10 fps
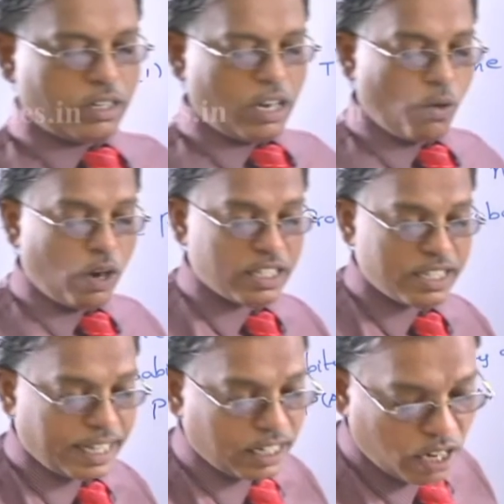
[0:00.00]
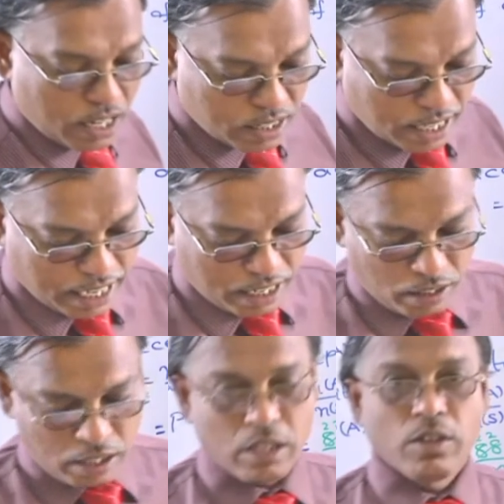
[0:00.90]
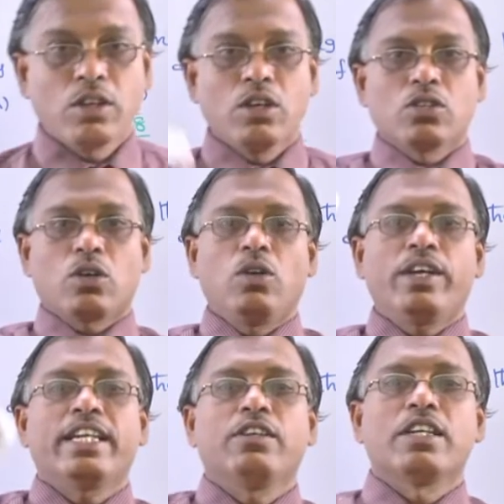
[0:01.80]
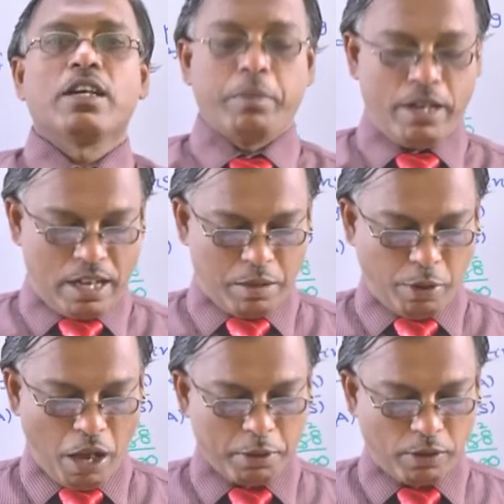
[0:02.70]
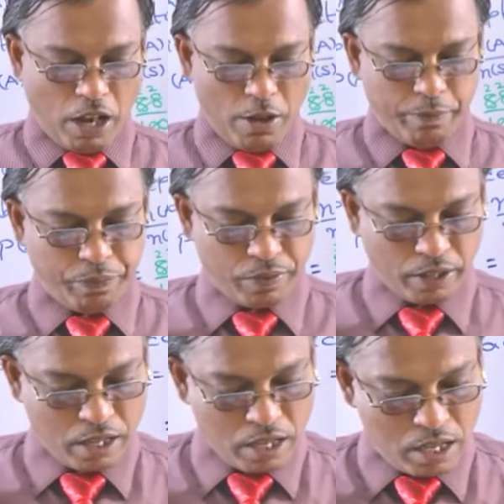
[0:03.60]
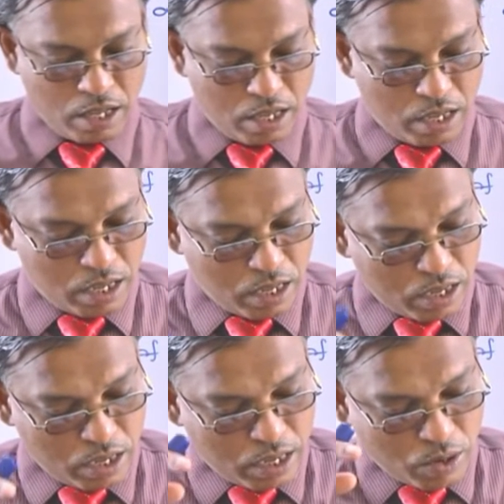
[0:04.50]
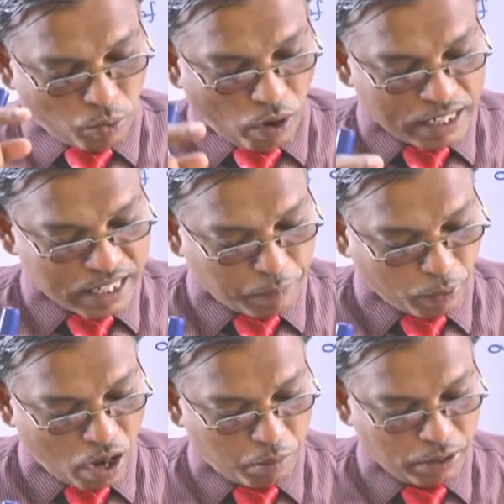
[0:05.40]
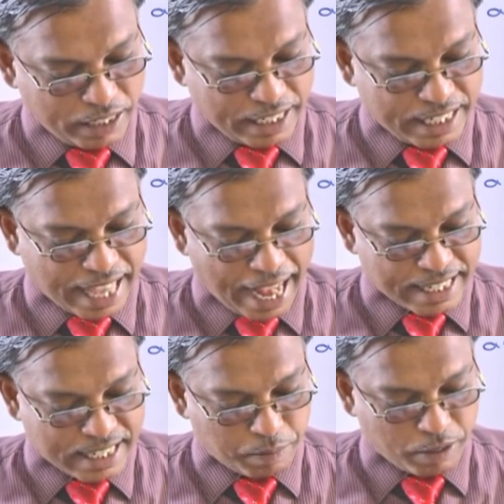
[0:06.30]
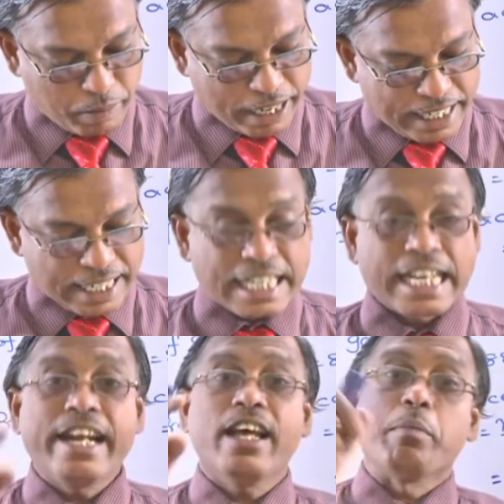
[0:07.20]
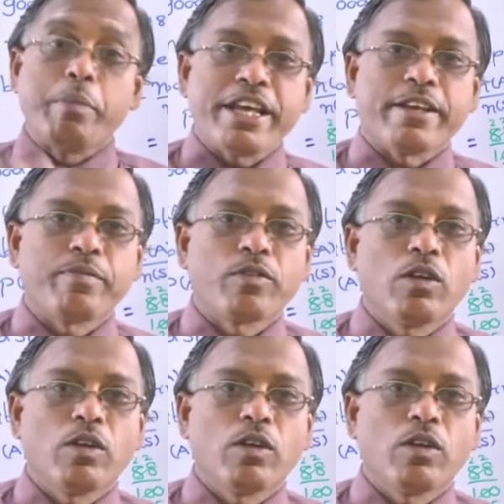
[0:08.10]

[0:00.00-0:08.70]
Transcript: Now what is the second answer? So look at your problem now. What is the probability it is accepted by trader B?